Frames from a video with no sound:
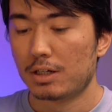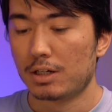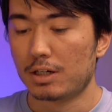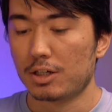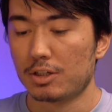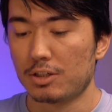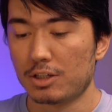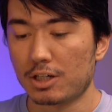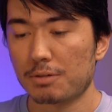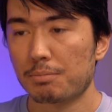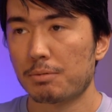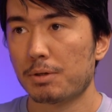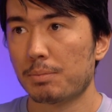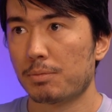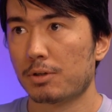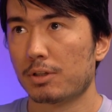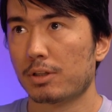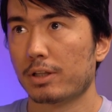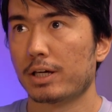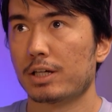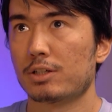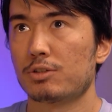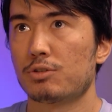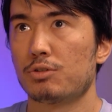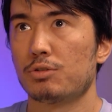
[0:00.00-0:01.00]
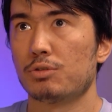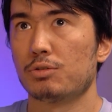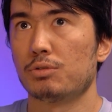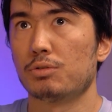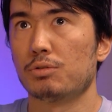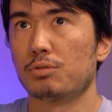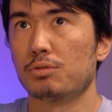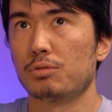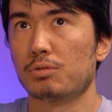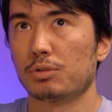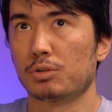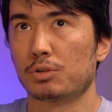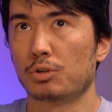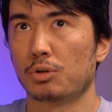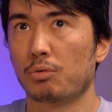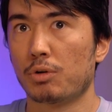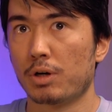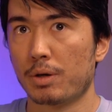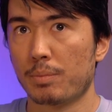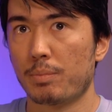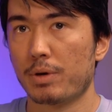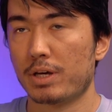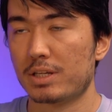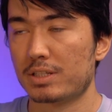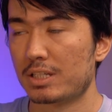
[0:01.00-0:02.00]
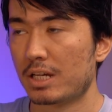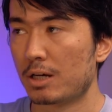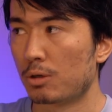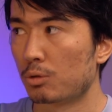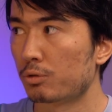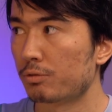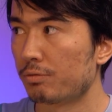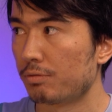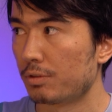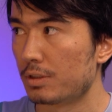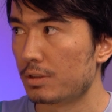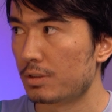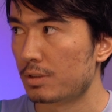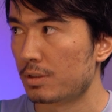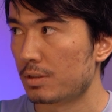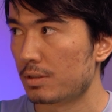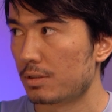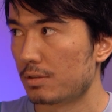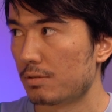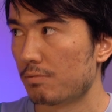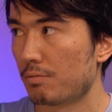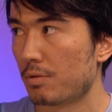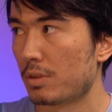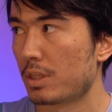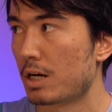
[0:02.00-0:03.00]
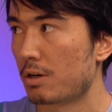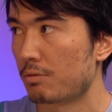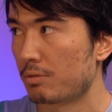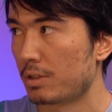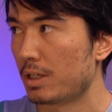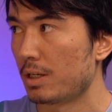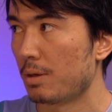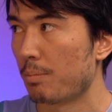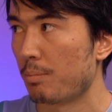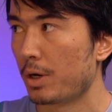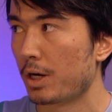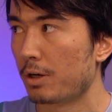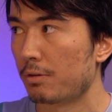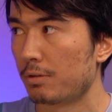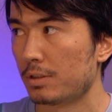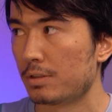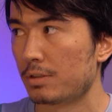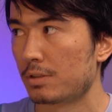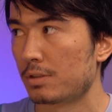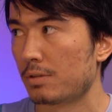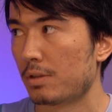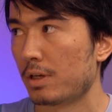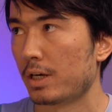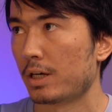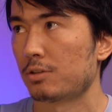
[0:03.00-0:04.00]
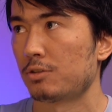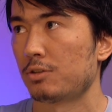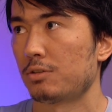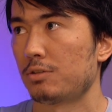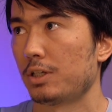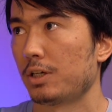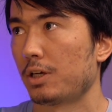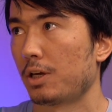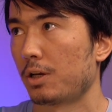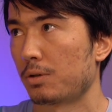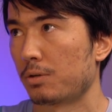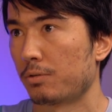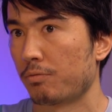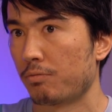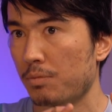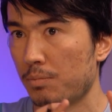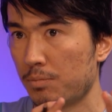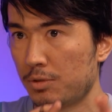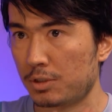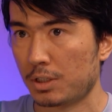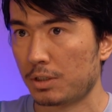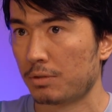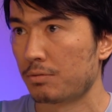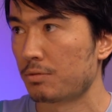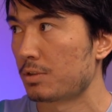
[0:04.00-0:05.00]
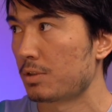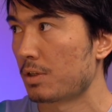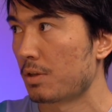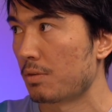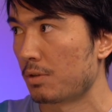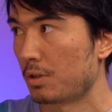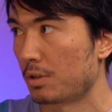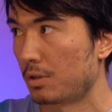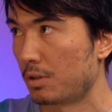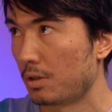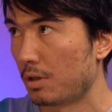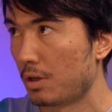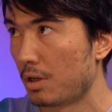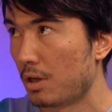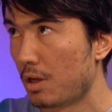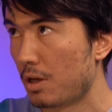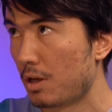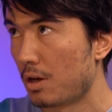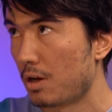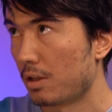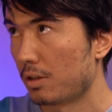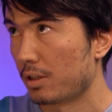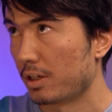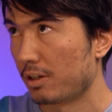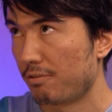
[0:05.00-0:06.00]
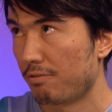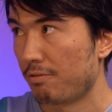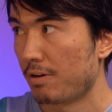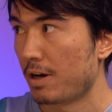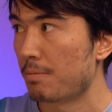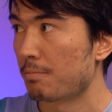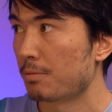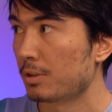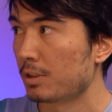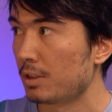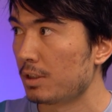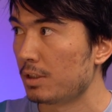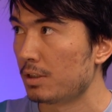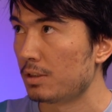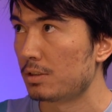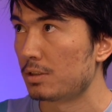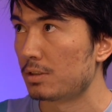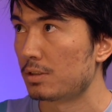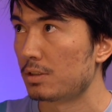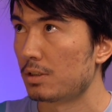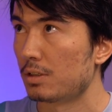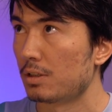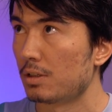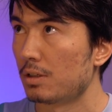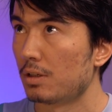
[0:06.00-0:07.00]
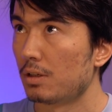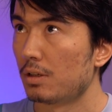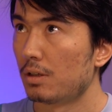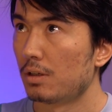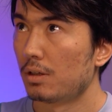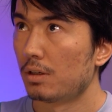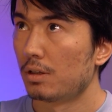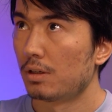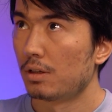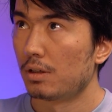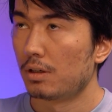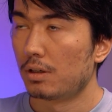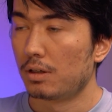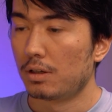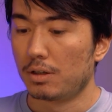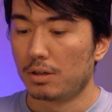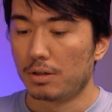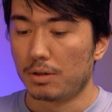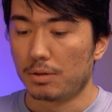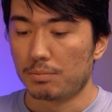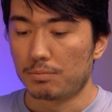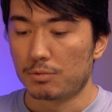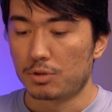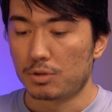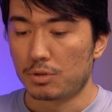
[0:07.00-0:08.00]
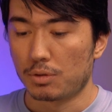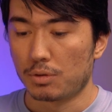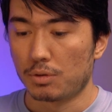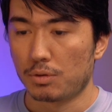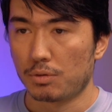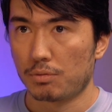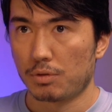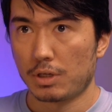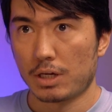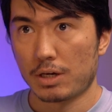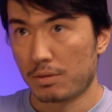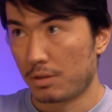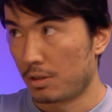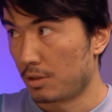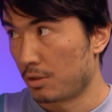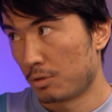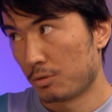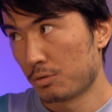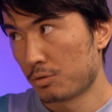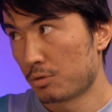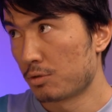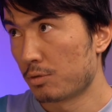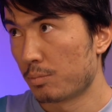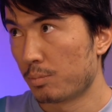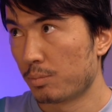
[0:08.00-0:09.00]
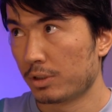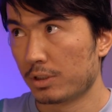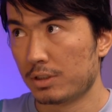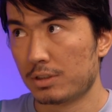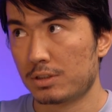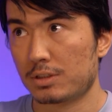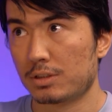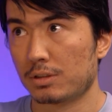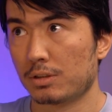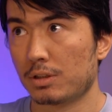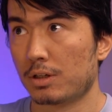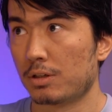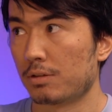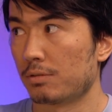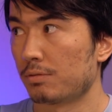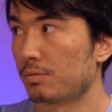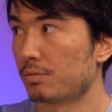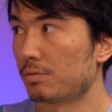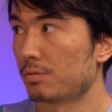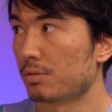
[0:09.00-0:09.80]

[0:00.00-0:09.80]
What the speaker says: young people had to grow up as orphans without any parents. They had to take care of themselves and their families. So yeah, there also placed a lot